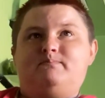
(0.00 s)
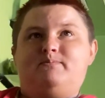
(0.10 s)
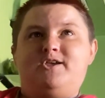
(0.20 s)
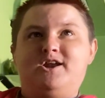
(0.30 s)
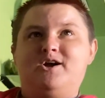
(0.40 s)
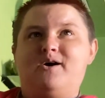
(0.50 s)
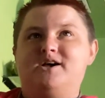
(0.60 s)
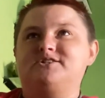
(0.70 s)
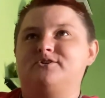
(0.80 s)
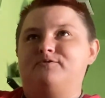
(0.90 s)

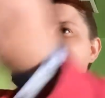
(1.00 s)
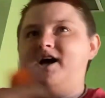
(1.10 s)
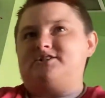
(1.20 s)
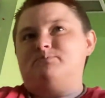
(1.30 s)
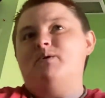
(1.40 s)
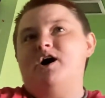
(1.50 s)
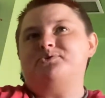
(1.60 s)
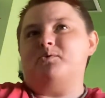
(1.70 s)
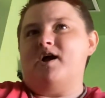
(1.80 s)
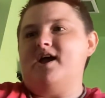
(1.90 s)
as of last month,
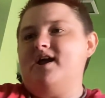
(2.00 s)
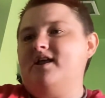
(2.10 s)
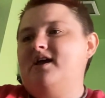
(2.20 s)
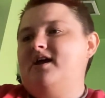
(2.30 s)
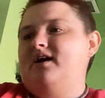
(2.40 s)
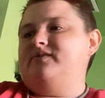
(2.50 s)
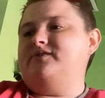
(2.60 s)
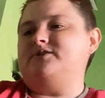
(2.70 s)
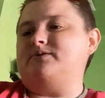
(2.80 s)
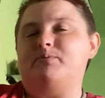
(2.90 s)
right? The
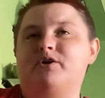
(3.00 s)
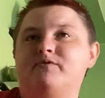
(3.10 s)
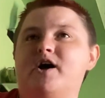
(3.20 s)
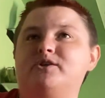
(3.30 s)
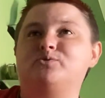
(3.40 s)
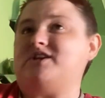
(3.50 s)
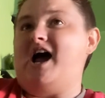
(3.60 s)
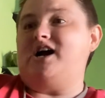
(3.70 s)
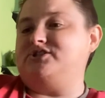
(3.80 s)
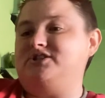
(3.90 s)
September event was
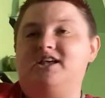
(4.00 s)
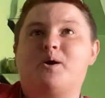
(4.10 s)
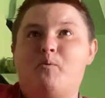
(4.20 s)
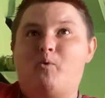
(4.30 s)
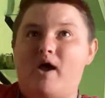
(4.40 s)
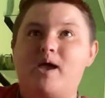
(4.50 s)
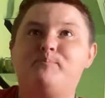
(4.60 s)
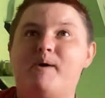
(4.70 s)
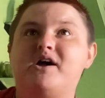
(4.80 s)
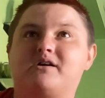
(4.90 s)
actually like way
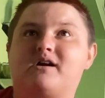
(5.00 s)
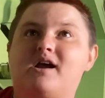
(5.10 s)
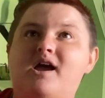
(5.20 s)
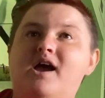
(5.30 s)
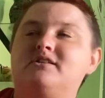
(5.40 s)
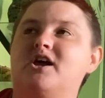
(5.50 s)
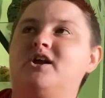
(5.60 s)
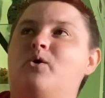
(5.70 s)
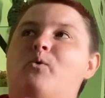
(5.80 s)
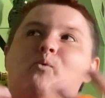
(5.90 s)
better than
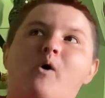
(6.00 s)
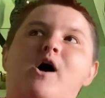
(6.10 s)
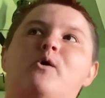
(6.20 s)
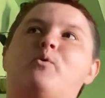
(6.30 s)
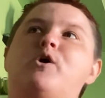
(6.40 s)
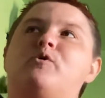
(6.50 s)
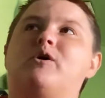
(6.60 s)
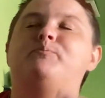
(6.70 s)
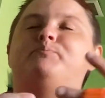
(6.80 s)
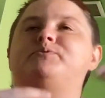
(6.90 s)
what we
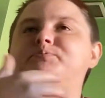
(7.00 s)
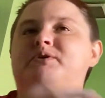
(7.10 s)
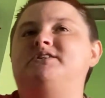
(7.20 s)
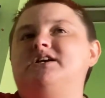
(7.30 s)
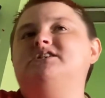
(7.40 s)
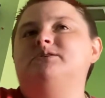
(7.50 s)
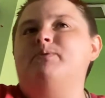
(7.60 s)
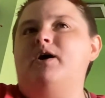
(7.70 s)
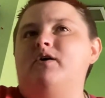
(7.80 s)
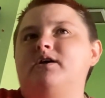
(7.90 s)
were been teased
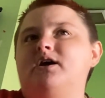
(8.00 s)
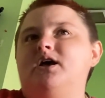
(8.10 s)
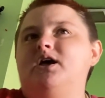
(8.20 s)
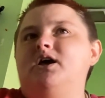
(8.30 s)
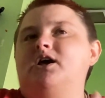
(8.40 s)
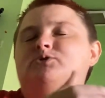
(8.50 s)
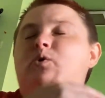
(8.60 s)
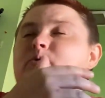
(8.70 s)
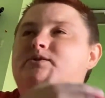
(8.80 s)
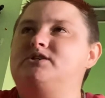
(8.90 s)
about. Because what
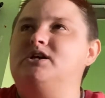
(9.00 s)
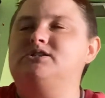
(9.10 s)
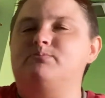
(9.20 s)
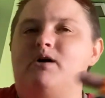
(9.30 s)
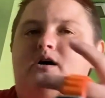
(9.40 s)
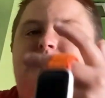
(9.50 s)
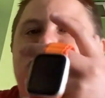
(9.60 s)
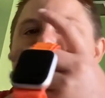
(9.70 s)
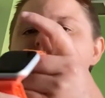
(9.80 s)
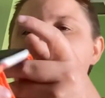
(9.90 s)
we've been teased about is
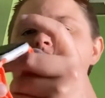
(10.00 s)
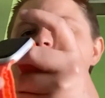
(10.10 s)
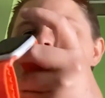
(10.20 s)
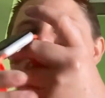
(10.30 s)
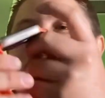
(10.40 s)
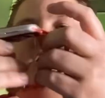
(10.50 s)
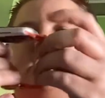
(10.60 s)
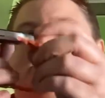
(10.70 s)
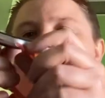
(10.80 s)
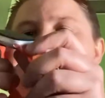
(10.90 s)
like this like